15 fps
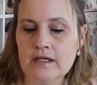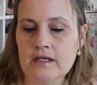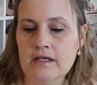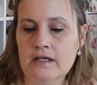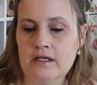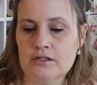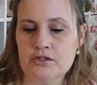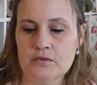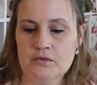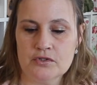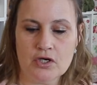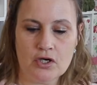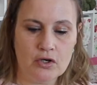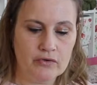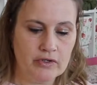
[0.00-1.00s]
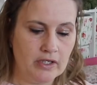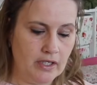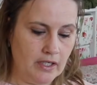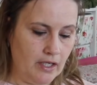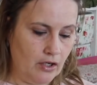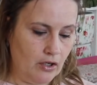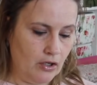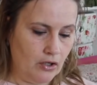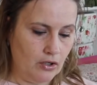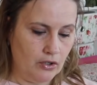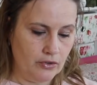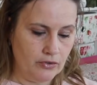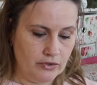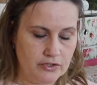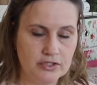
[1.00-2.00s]
a tutorial
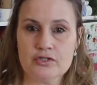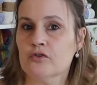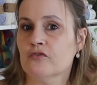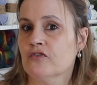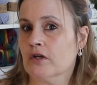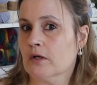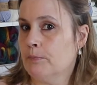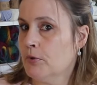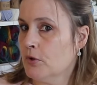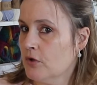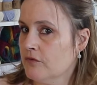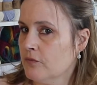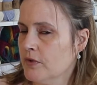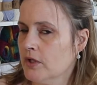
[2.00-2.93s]
on the Suffolk puff.